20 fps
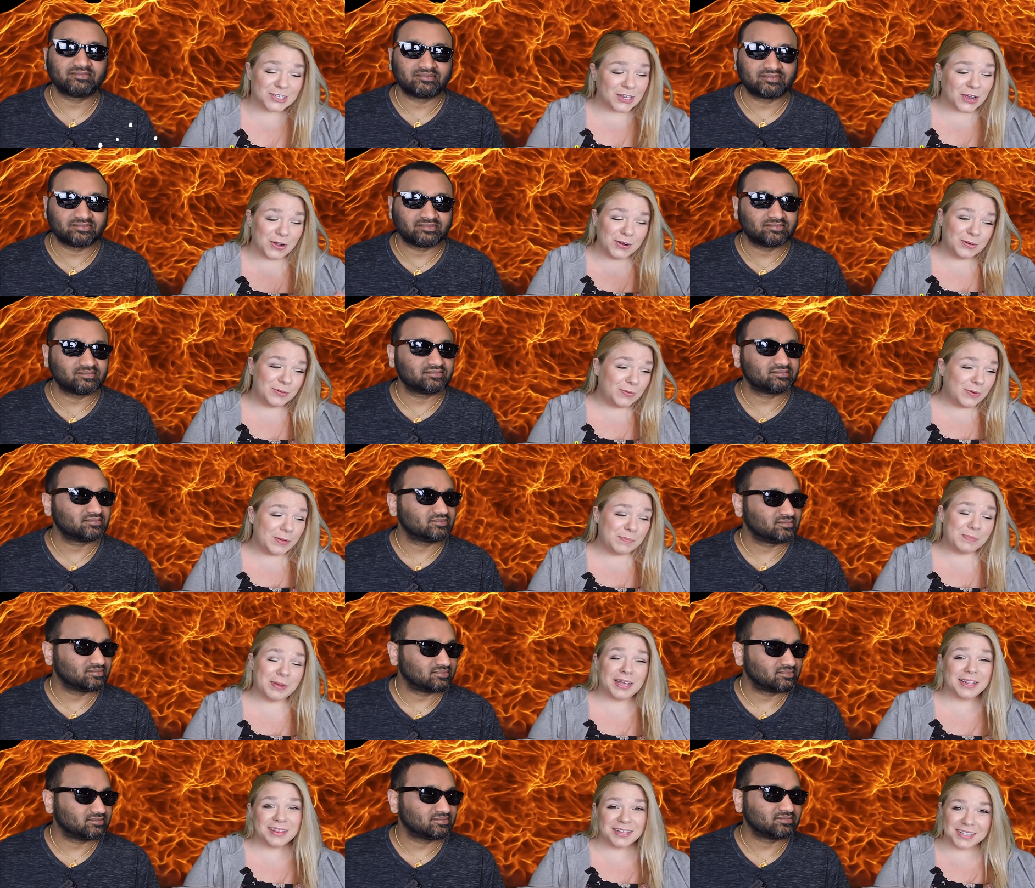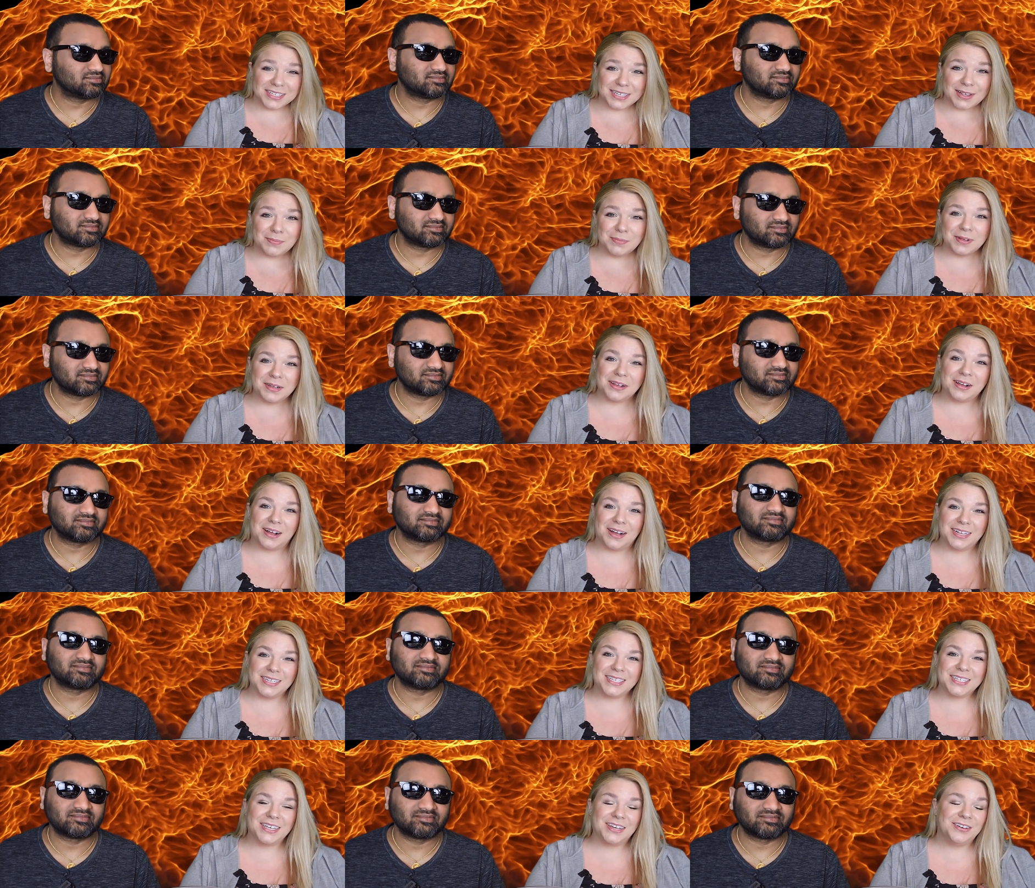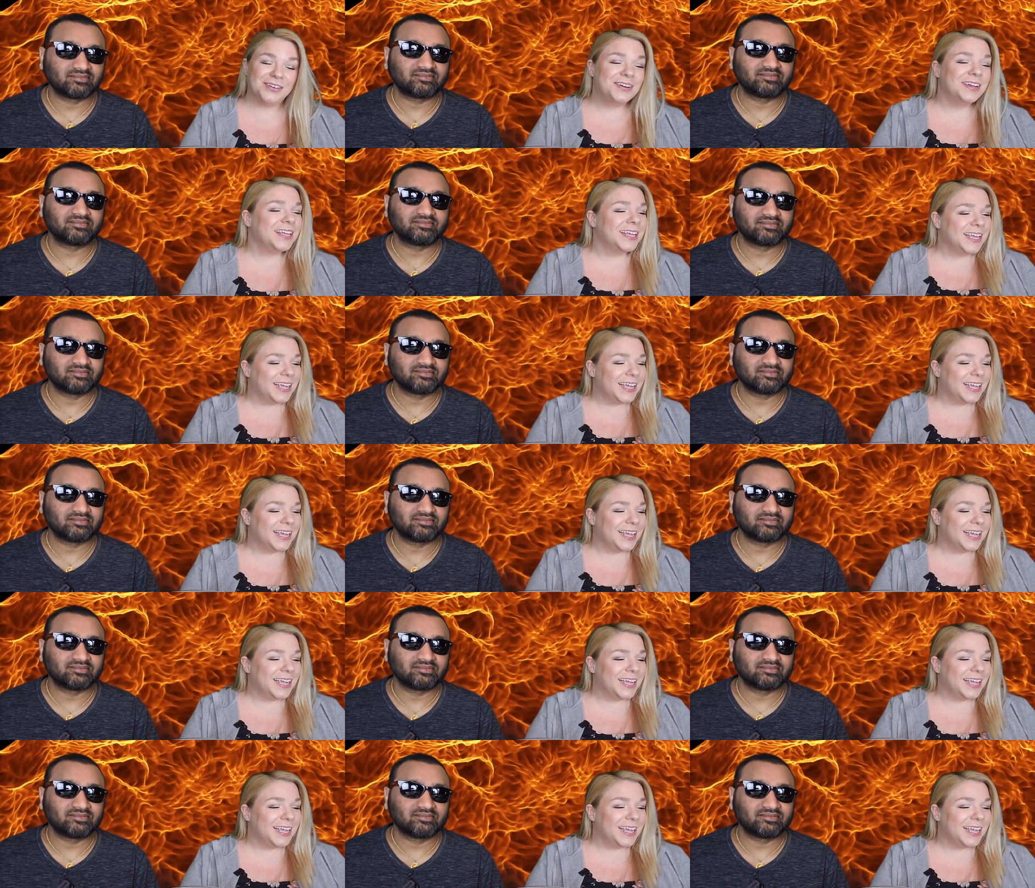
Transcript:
Speaker 1: So we picked this up at Costco